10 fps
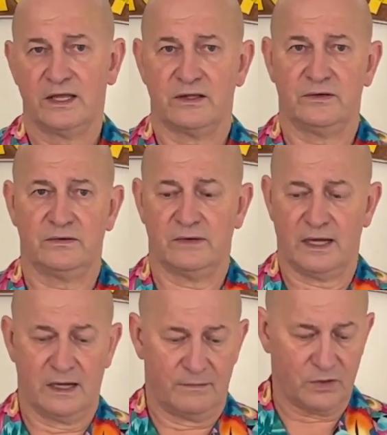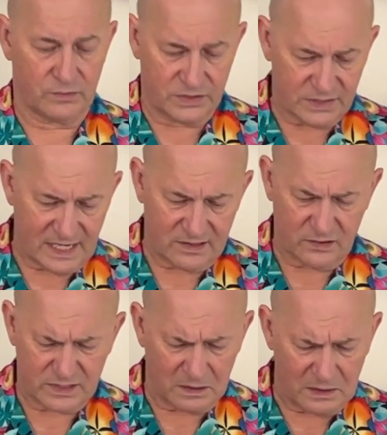
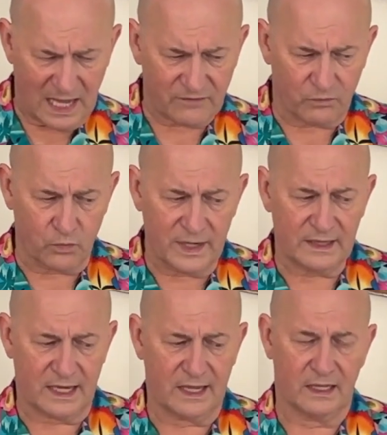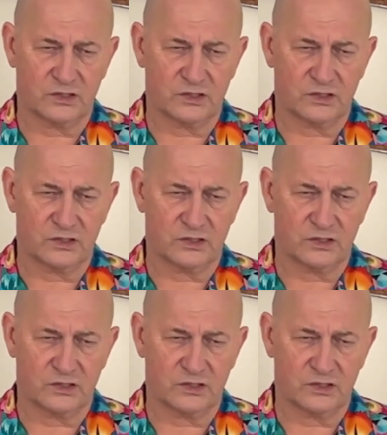There's a lot of really